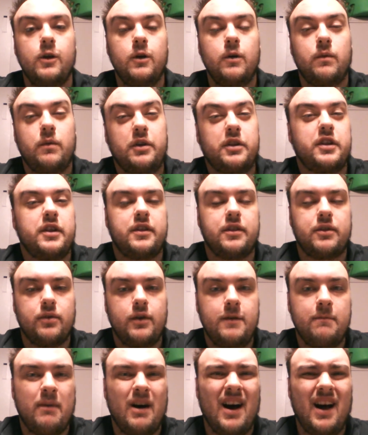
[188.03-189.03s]
within
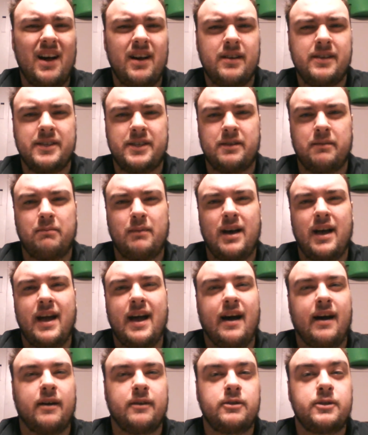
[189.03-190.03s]
3 miles of my
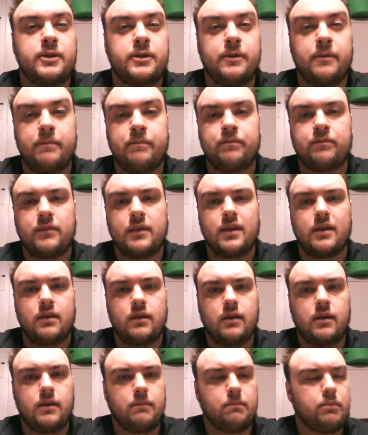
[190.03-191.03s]
house
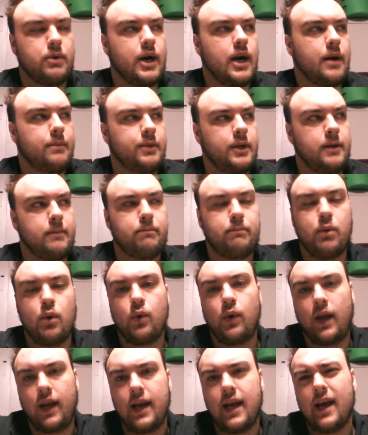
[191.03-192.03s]
and probably
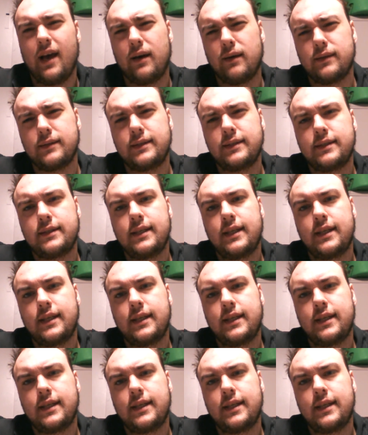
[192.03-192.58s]
point out